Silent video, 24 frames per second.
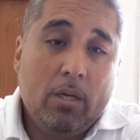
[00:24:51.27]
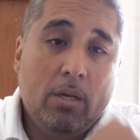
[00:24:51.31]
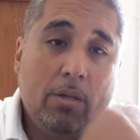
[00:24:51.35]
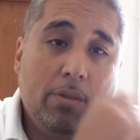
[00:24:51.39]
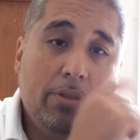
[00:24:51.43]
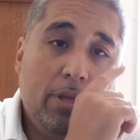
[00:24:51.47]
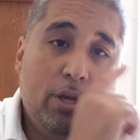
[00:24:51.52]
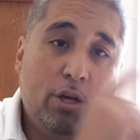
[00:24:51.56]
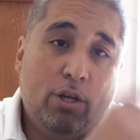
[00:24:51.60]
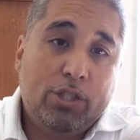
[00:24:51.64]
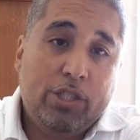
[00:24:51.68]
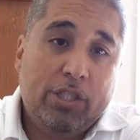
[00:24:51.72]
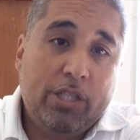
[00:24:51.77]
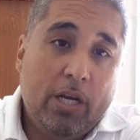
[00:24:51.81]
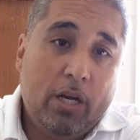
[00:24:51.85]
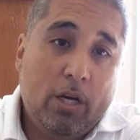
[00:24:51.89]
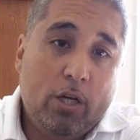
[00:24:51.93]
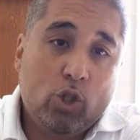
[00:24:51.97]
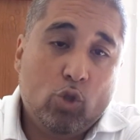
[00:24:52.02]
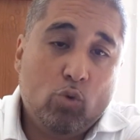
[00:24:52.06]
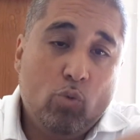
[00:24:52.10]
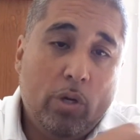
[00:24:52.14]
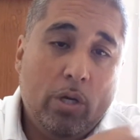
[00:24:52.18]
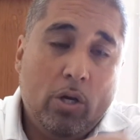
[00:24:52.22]
their
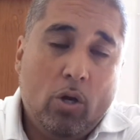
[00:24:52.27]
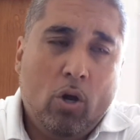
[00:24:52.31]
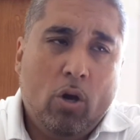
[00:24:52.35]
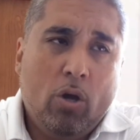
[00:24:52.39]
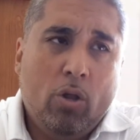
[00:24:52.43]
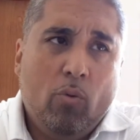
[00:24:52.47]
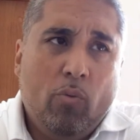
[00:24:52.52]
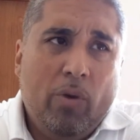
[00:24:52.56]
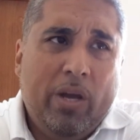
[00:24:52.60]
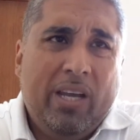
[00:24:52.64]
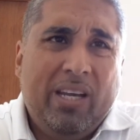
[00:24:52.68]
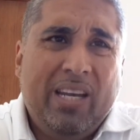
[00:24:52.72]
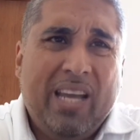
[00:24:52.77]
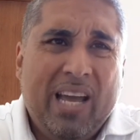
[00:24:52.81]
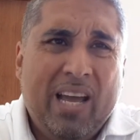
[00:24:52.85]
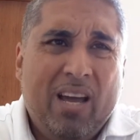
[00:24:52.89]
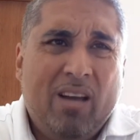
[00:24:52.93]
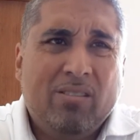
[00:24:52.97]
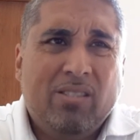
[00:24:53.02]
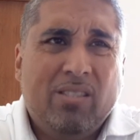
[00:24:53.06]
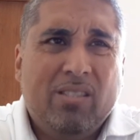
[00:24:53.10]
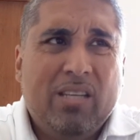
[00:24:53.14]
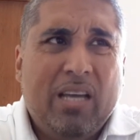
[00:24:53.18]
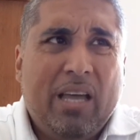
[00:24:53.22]
shares went all the way
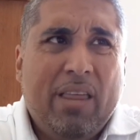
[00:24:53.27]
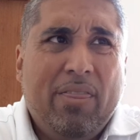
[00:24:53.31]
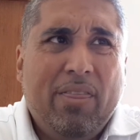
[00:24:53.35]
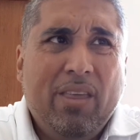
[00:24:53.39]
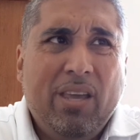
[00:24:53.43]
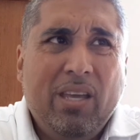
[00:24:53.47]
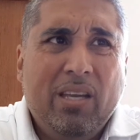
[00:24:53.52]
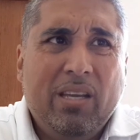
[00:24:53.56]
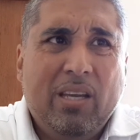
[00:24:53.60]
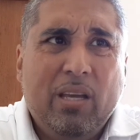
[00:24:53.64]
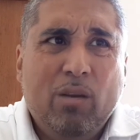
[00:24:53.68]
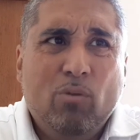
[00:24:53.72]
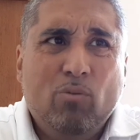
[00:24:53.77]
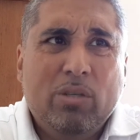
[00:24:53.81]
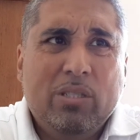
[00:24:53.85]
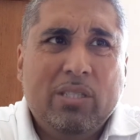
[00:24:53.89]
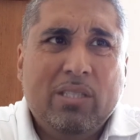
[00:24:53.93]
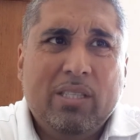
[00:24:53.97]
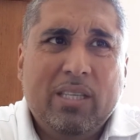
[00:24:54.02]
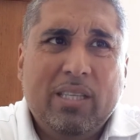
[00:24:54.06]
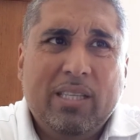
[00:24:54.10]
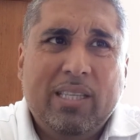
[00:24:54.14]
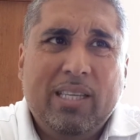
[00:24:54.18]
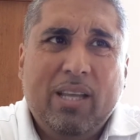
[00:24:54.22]
down to, I think it
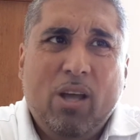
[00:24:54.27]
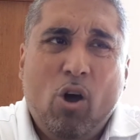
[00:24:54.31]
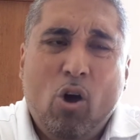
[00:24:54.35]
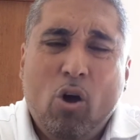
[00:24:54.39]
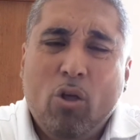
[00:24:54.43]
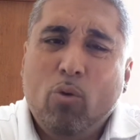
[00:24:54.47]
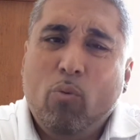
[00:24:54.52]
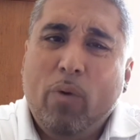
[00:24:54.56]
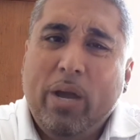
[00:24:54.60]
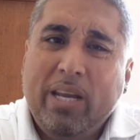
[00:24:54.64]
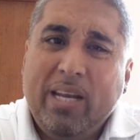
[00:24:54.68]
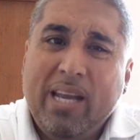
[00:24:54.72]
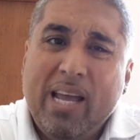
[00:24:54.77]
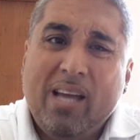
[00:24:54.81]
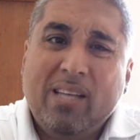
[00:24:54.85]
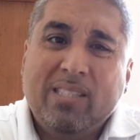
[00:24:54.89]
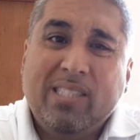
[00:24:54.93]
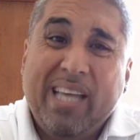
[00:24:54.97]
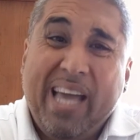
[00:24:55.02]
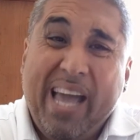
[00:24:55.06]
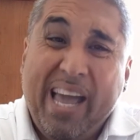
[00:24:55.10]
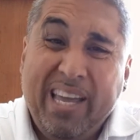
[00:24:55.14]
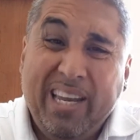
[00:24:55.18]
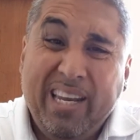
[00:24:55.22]
was all the way down
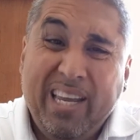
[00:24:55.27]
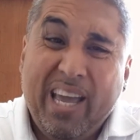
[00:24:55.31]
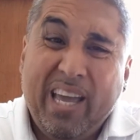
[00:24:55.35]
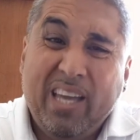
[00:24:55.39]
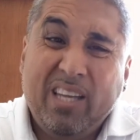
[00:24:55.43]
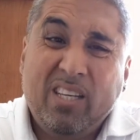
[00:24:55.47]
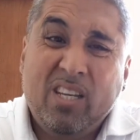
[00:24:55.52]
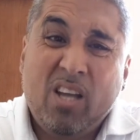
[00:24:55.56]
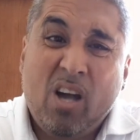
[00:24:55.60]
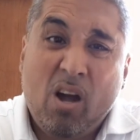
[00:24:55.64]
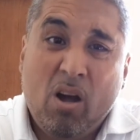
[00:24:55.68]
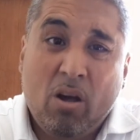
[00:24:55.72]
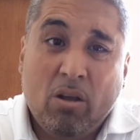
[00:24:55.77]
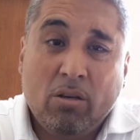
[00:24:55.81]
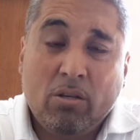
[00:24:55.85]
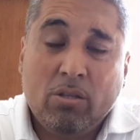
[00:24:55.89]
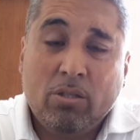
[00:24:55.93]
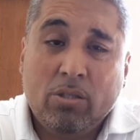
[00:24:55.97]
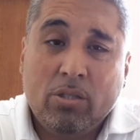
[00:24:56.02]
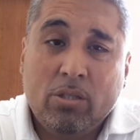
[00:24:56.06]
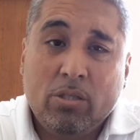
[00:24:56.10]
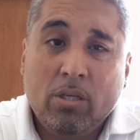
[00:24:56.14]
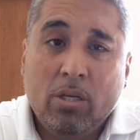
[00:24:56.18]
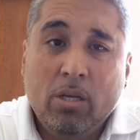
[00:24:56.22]
to
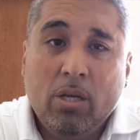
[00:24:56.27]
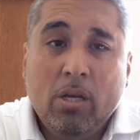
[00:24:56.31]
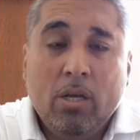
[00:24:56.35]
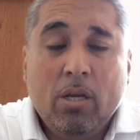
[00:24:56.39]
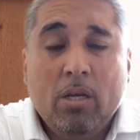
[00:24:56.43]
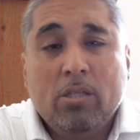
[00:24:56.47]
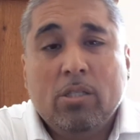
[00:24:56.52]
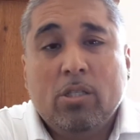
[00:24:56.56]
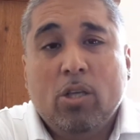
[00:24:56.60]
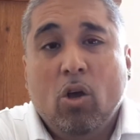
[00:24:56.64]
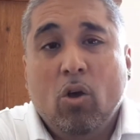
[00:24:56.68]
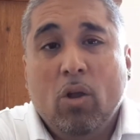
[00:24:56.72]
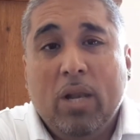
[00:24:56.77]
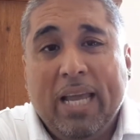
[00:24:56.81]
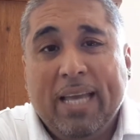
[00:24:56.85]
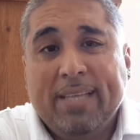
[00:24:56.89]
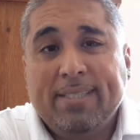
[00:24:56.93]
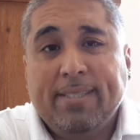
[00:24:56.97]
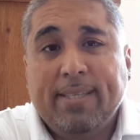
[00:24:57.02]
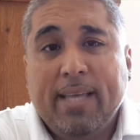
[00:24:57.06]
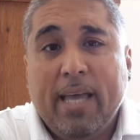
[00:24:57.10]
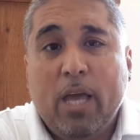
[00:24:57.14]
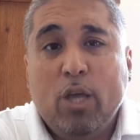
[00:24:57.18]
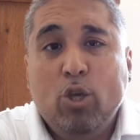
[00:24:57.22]
$88. So
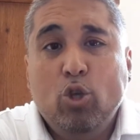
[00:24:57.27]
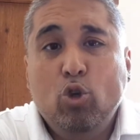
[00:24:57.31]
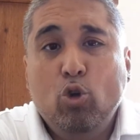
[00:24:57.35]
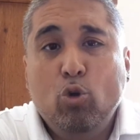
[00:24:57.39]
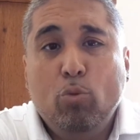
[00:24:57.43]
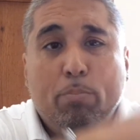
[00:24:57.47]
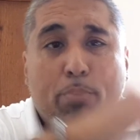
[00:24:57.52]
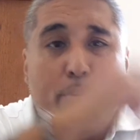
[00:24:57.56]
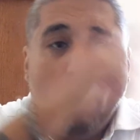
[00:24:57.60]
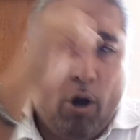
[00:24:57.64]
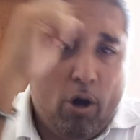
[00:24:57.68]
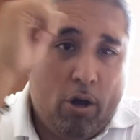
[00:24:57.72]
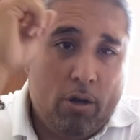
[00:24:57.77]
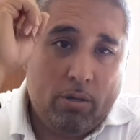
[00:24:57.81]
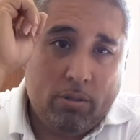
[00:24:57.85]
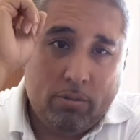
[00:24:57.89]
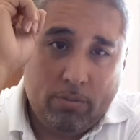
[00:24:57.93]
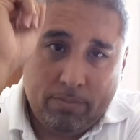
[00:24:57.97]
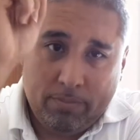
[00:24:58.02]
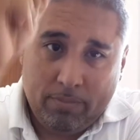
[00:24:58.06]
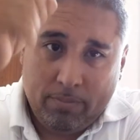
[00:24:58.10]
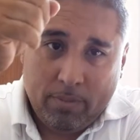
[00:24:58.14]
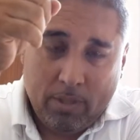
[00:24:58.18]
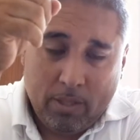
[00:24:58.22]
let's say you
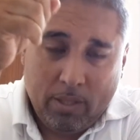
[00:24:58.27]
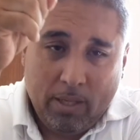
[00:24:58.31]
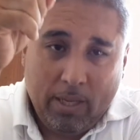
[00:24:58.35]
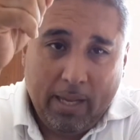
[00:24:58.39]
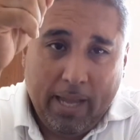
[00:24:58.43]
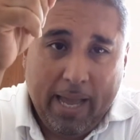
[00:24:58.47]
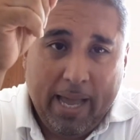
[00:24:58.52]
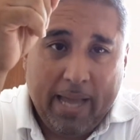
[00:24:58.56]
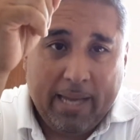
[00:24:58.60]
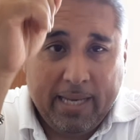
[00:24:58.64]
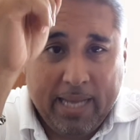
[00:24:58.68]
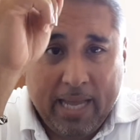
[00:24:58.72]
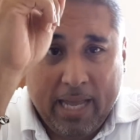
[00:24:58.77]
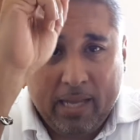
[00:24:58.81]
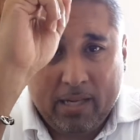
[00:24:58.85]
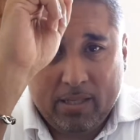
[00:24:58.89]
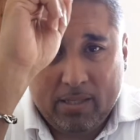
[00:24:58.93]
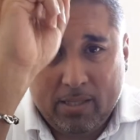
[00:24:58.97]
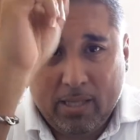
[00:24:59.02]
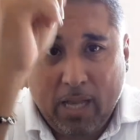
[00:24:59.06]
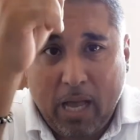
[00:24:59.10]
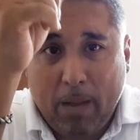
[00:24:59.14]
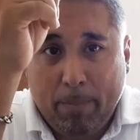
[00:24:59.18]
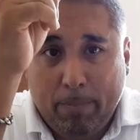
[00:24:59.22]
bought at
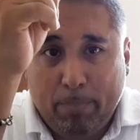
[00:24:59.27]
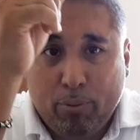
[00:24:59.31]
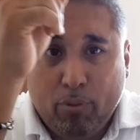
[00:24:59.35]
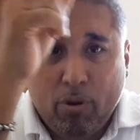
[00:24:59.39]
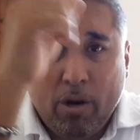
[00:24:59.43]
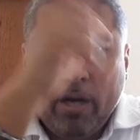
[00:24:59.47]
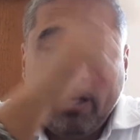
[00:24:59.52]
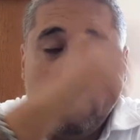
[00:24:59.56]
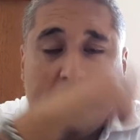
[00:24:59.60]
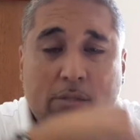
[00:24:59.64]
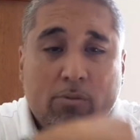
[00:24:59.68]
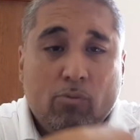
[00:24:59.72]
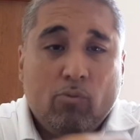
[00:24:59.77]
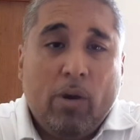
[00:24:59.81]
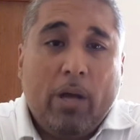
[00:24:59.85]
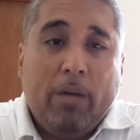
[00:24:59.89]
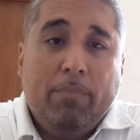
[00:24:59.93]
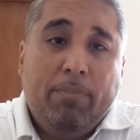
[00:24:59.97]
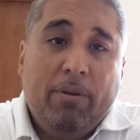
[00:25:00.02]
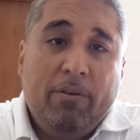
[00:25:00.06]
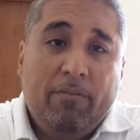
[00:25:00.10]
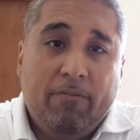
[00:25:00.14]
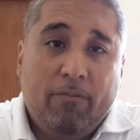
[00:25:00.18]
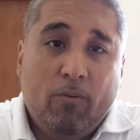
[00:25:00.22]
that top price
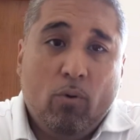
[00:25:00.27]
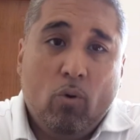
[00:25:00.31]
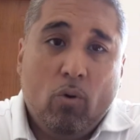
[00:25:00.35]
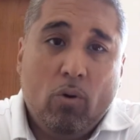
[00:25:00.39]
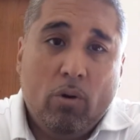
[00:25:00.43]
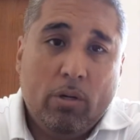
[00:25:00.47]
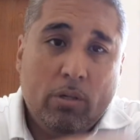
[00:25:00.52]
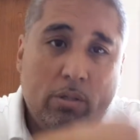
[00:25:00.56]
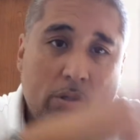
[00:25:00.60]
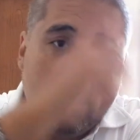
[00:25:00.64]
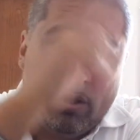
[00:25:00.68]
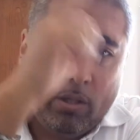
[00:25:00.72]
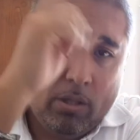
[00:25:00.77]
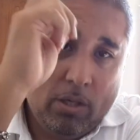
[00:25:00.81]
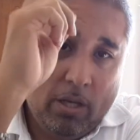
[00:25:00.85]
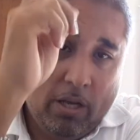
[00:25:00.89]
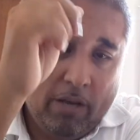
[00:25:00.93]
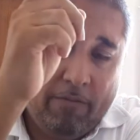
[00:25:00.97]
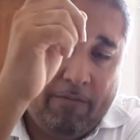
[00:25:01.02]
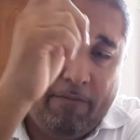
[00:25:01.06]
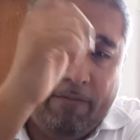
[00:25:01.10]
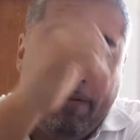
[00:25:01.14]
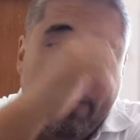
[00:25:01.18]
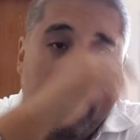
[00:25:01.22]
right before
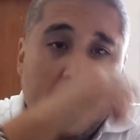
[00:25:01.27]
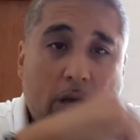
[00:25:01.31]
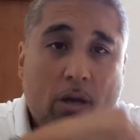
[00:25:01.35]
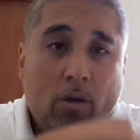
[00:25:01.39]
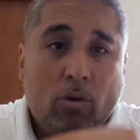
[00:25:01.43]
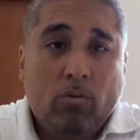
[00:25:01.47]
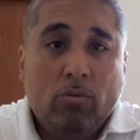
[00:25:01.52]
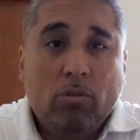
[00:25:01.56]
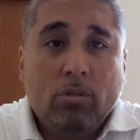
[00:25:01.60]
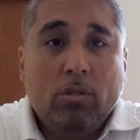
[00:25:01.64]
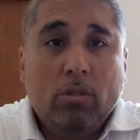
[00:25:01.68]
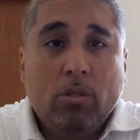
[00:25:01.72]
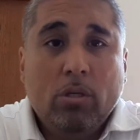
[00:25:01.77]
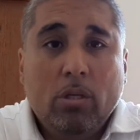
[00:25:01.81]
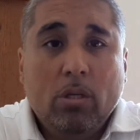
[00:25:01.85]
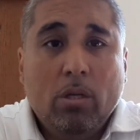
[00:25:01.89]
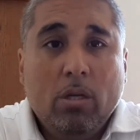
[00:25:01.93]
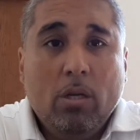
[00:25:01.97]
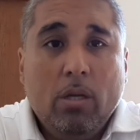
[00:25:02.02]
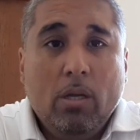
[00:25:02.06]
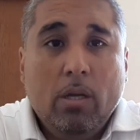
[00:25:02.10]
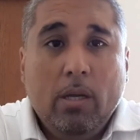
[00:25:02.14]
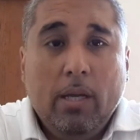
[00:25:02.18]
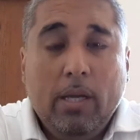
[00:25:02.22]
it fell.
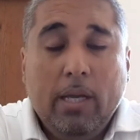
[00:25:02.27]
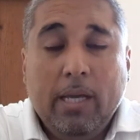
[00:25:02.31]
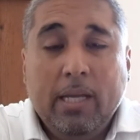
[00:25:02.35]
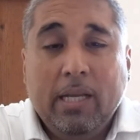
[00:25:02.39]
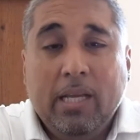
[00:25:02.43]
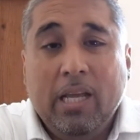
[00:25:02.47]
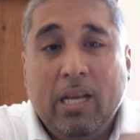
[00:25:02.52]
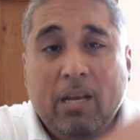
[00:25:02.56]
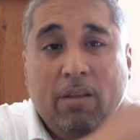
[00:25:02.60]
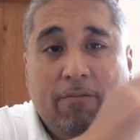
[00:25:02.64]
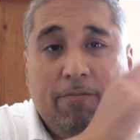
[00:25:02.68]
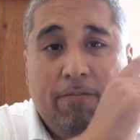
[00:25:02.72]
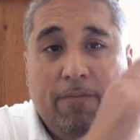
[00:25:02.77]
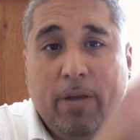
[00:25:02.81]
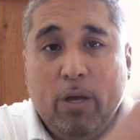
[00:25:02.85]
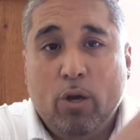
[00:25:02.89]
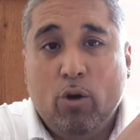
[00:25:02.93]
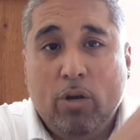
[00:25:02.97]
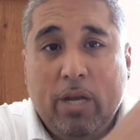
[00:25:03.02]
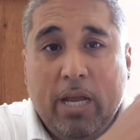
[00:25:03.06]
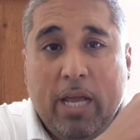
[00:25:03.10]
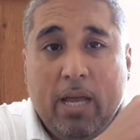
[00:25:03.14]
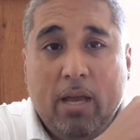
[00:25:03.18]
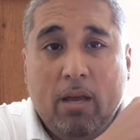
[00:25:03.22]
And then it
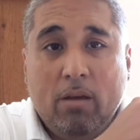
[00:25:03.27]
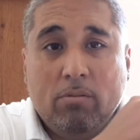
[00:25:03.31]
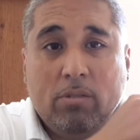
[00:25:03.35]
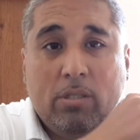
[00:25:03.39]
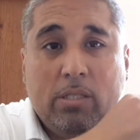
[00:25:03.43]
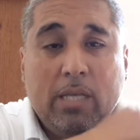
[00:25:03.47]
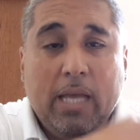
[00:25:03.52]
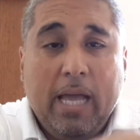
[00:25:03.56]
fell down to